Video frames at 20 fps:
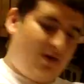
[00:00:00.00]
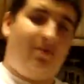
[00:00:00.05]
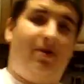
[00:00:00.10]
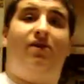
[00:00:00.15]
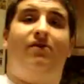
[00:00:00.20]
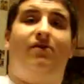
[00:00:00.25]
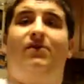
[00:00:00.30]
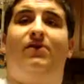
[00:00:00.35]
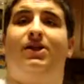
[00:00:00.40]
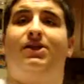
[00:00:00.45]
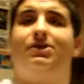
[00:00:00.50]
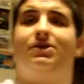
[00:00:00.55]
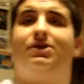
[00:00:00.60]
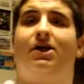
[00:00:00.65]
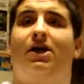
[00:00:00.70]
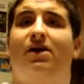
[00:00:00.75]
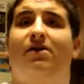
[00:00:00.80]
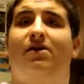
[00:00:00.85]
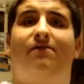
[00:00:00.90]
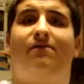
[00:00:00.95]
out my other vids.
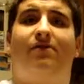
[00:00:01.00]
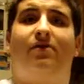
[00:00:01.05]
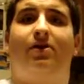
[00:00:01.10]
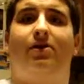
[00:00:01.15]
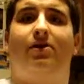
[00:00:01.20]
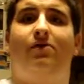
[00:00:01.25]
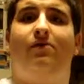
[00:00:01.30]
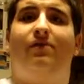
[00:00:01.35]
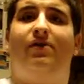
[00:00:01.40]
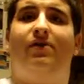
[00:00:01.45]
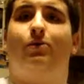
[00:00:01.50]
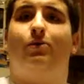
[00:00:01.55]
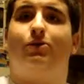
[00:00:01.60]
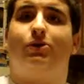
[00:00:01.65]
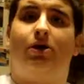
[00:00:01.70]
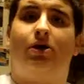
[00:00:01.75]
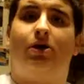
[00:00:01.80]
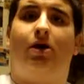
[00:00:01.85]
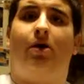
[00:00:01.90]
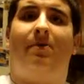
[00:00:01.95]
I have new videos
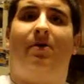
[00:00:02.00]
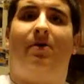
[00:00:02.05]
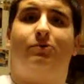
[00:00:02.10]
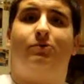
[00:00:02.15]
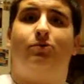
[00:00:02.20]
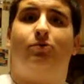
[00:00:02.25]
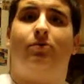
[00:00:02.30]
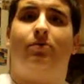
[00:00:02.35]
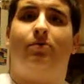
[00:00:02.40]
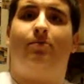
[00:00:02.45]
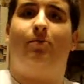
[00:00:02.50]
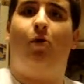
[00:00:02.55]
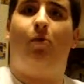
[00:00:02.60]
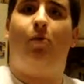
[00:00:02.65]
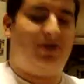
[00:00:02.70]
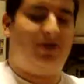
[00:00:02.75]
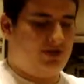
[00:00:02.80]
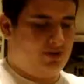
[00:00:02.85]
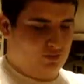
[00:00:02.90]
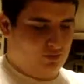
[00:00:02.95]
coming up soon. I'm
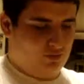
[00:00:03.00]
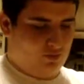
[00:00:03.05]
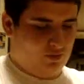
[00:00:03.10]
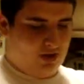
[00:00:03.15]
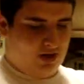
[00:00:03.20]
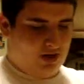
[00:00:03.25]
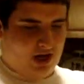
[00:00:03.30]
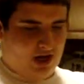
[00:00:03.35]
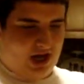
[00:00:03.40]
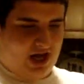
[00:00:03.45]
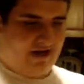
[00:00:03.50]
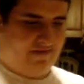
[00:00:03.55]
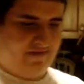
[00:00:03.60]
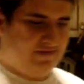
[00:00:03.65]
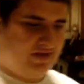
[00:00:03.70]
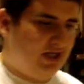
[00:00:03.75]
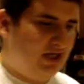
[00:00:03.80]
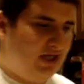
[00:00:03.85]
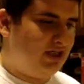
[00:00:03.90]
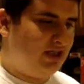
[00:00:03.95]
hoping to have
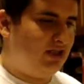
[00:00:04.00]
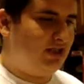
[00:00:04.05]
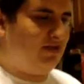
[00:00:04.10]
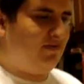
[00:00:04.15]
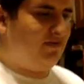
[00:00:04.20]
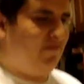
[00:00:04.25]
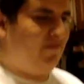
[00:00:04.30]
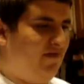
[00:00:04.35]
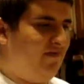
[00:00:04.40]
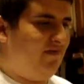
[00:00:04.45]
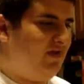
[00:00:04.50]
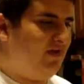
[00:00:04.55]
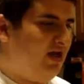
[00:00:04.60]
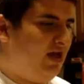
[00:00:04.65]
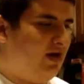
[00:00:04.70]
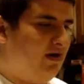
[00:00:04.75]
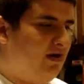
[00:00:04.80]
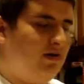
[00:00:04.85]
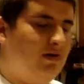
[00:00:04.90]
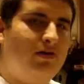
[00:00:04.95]
at least
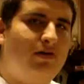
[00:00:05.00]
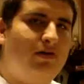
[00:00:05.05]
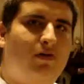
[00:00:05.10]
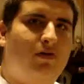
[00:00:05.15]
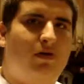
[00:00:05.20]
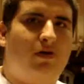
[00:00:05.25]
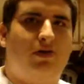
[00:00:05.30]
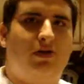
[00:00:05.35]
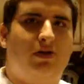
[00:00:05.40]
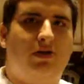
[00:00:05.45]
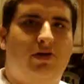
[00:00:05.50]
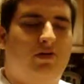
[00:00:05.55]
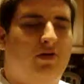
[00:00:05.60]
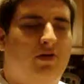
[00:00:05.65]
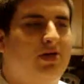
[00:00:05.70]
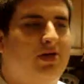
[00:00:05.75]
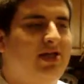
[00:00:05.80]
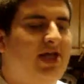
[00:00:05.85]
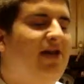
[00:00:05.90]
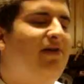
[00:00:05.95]
15
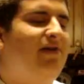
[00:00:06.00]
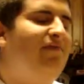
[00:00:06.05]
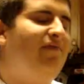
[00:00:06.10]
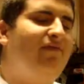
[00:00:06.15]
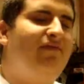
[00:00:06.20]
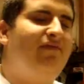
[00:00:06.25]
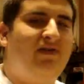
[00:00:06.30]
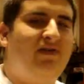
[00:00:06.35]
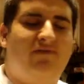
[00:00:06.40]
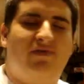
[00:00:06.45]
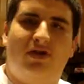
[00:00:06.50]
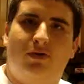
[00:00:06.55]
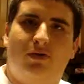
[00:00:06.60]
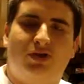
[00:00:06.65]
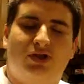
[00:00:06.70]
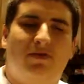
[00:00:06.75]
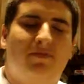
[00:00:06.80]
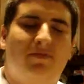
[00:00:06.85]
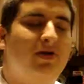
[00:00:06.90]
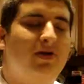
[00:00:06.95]
or 10 to 15
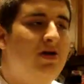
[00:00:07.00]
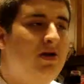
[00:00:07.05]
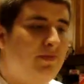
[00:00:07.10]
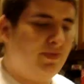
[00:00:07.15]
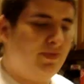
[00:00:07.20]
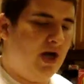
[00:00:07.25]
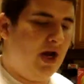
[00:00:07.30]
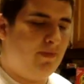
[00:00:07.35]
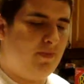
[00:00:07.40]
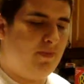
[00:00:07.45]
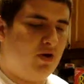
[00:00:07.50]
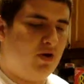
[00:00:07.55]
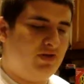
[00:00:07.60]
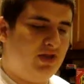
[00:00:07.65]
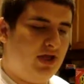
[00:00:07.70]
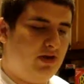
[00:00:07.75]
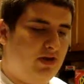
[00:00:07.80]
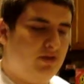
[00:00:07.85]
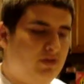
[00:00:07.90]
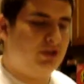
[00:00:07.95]
videos up by my
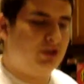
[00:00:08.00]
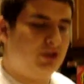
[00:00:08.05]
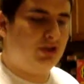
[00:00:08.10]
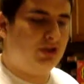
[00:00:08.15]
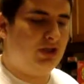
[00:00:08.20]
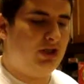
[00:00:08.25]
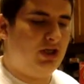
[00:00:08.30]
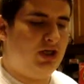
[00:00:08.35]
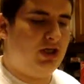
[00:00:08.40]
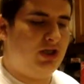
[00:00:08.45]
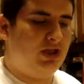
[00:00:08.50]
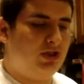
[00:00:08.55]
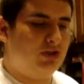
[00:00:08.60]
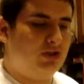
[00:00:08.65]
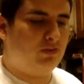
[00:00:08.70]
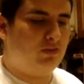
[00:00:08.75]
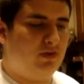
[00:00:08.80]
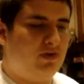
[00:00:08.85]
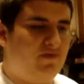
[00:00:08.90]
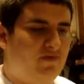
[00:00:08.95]
birthday, which is the
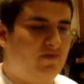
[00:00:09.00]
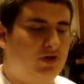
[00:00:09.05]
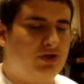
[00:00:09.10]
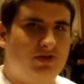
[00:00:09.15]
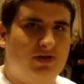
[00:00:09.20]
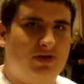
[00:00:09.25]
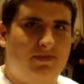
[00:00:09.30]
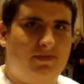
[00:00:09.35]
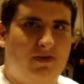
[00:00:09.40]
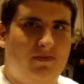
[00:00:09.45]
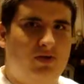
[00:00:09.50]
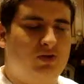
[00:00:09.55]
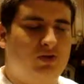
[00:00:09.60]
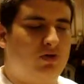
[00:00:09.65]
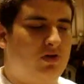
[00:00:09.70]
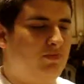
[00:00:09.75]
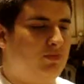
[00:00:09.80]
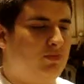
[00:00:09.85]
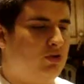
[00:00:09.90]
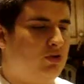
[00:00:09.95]
21st of September.
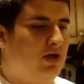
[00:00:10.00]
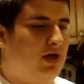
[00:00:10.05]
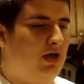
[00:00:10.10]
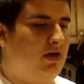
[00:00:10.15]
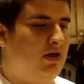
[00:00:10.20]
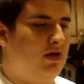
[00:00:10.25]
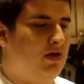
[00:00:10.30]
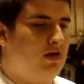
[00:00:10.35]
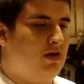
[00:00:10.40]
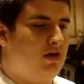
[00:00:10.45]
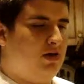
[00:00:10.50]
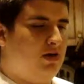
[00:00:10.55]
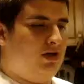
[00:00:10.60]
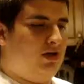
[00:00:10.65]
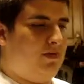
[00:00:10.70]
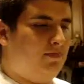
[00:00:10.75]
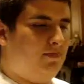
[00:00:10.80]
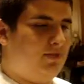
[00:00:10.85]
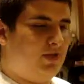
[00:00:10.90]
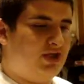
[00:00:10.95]
So
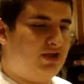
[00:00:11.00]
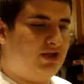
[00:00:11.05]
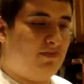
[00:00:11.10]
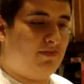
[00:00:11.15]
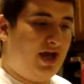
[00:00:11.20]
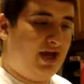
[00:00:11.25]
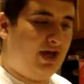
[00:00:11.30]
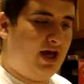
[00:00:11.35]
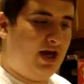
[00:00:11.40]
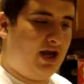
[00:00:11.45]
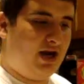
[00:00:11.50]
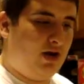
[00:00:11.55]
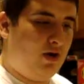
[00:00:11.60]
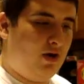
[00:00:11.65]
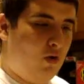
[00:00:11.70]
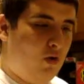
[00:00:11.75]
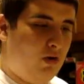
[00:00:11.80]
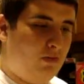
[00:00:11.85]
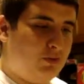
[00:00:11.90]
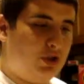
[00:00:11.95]
that's my kind of
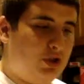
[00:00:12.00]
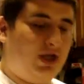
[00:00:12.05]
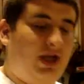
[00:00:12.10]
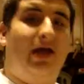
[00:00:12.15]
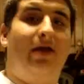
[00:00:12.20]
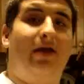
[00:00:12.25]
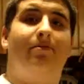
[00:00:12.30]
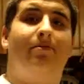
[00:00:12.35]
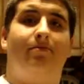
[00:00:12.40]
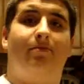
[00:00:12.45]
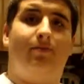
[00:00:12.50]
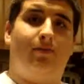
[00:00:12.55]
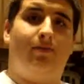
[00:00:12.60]
goal. I'm trying to get